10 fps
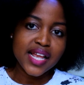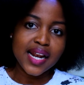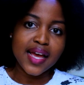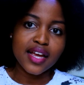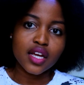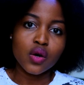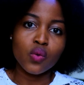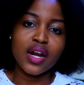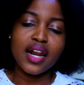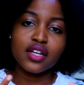like
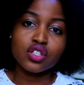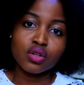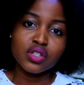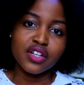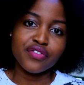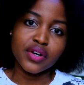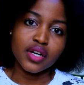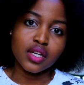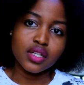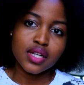we're like so
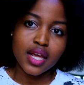different.